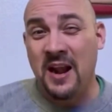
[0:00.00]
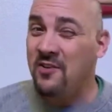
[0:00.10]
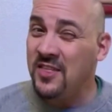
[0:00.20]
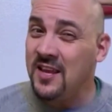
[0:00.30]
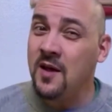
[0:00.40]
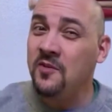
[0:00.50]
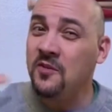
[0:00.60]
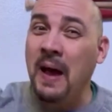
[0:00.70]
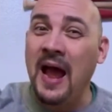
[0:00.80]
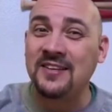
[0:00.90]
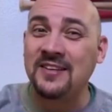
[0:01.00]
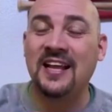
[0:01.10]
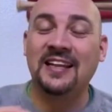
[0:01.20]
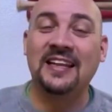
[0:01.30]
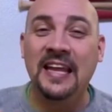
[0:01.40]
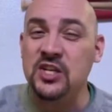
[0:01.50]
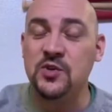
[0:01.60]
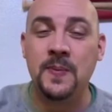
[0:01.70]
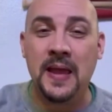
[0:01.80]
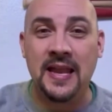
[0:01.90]
But everything comes back to that
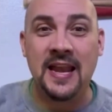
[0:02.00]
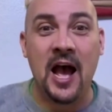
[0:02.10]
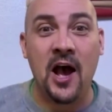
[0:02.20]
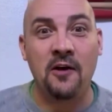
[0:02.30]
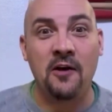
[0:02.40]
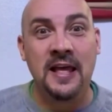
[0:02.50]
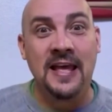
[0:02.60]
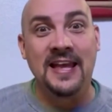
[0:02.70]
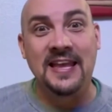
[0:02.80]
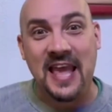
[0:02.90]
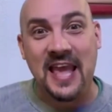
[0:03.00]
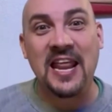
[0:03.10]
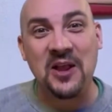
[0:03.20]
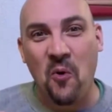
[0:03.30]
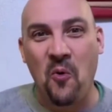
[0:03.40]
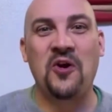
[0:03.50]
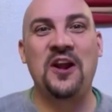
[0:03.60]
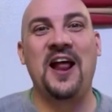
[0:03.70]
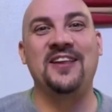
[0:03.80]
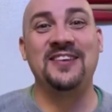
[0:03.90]
linchpin of getting
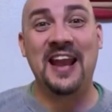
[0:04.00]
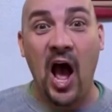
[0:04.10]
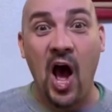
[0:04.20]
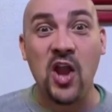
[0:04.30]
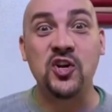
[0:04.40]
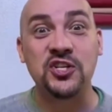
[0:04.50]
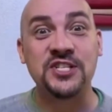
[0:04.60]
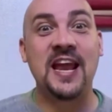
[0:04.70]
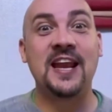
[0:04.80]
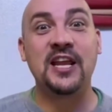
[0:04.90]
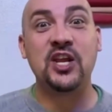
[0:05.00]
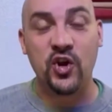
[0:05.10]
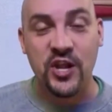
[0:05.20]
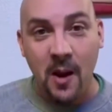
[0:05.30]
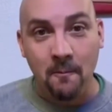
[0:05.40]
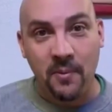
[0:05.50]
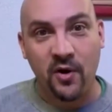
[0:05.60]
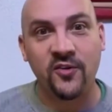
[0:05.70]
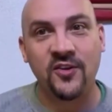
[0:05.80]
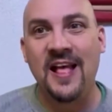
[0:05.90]
organized and understanding your
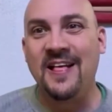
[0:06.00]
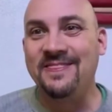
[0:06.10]
numbers.